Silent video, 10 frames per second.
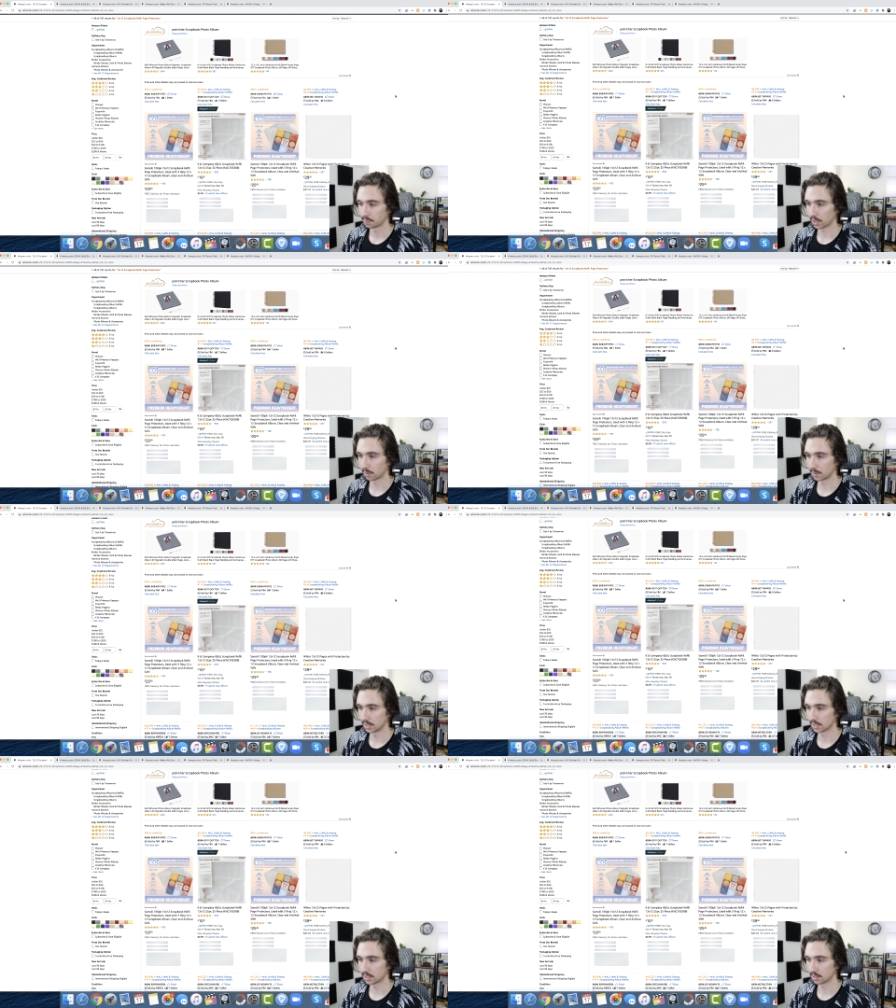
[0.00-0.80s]
Um, I mean,
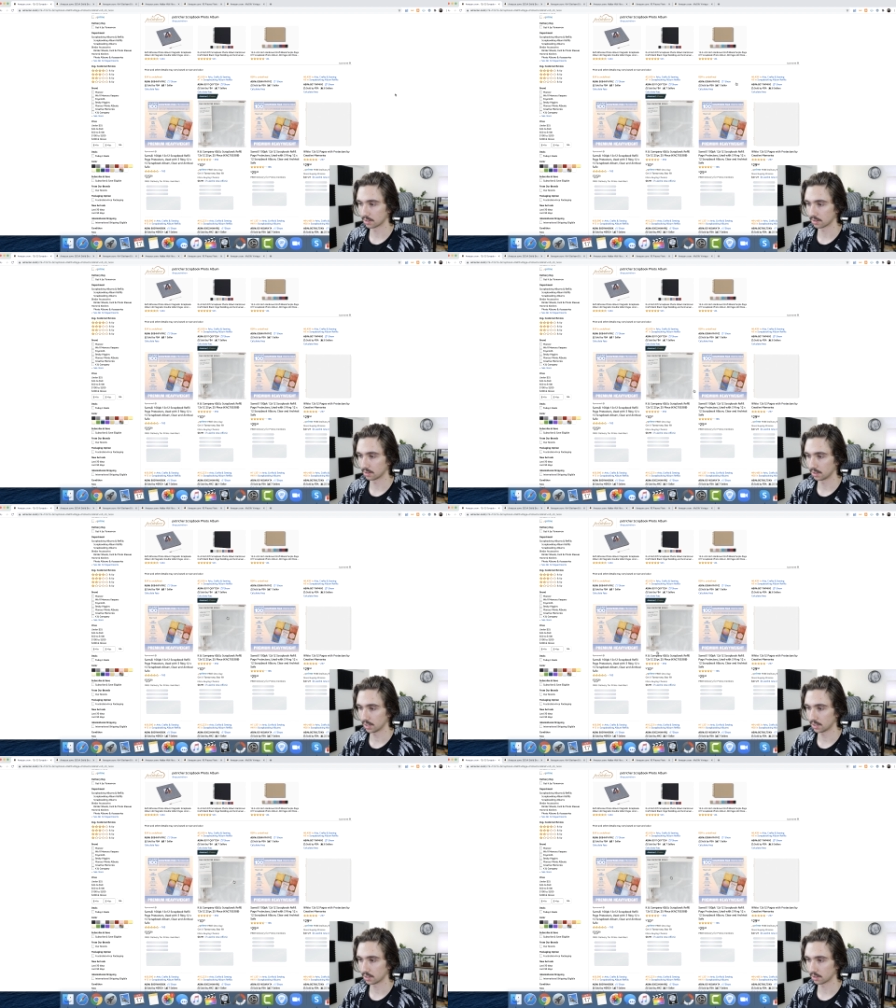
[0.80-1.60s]
this is
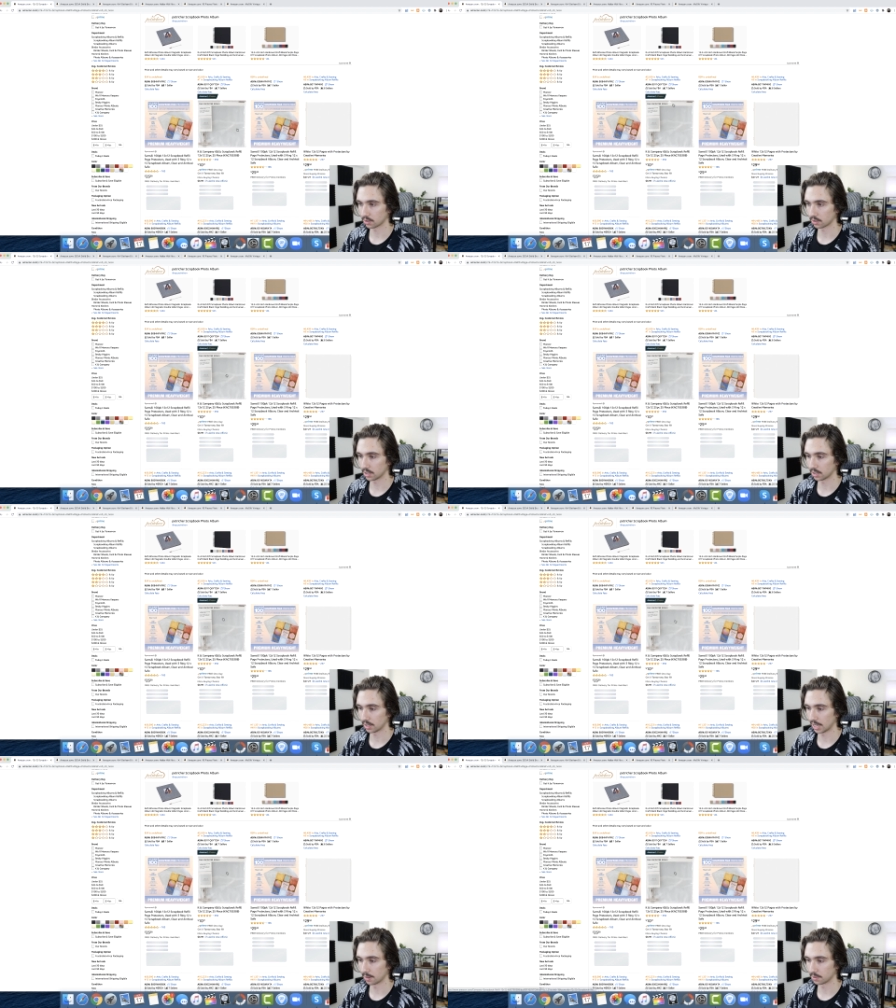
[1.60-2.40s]
this is literally
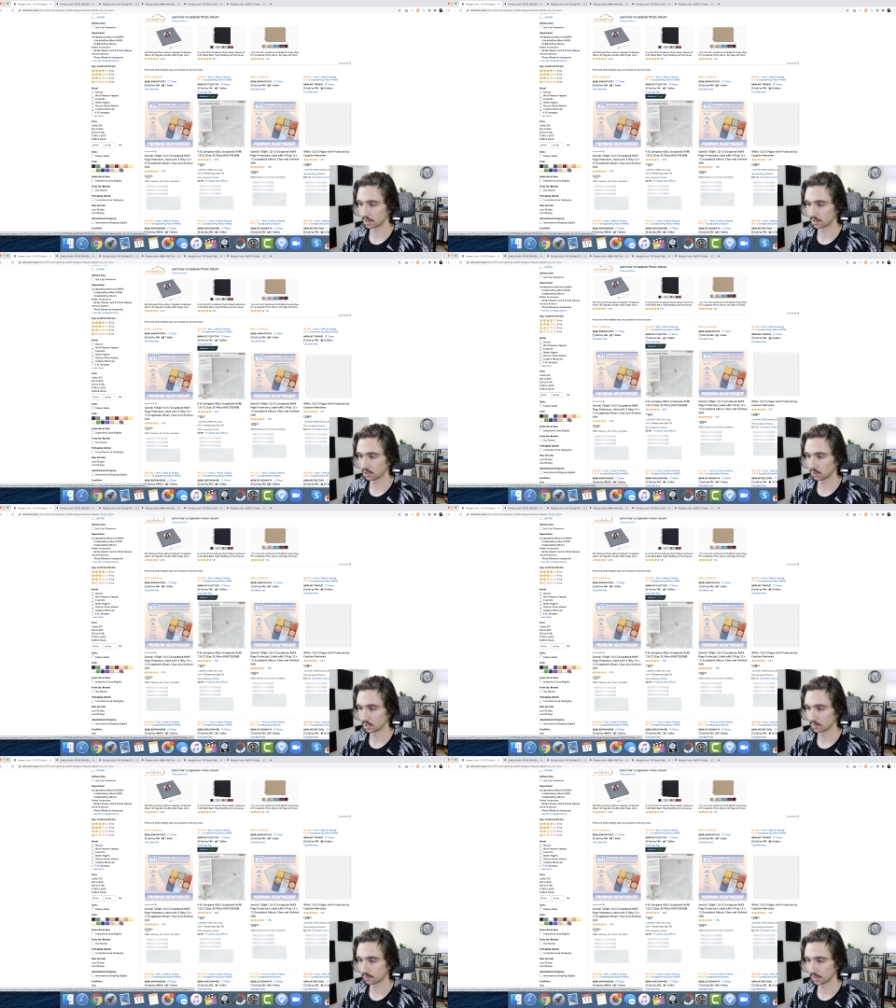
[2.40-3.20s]
the Amazon's
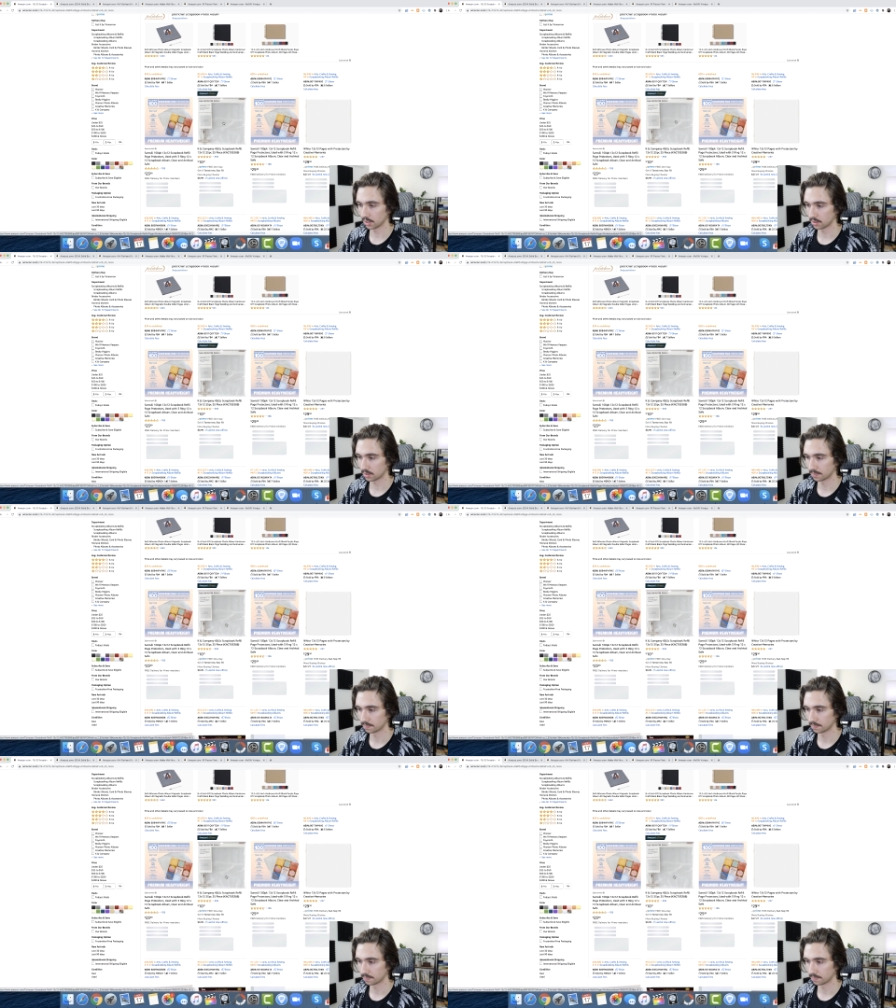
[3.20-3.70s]
choice for this.